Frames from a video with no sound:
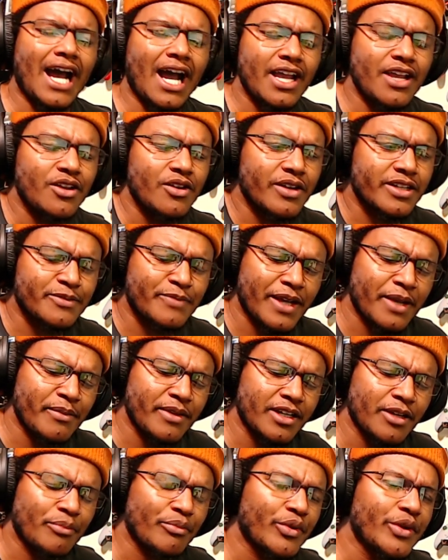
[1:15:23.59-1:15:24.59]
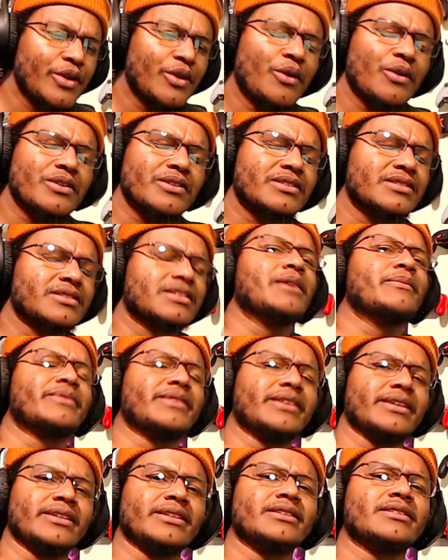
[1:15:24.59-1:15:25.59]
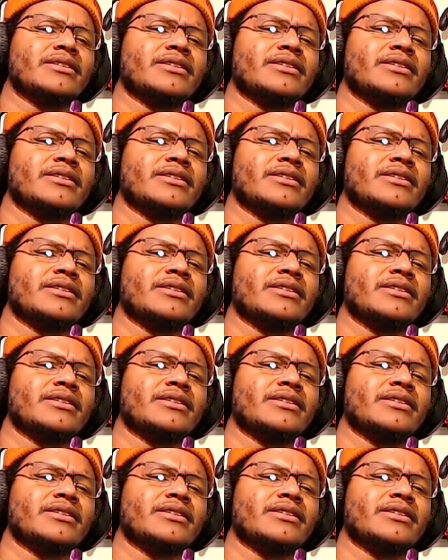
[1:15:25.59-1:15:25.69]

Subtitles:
you expect me to pre-order something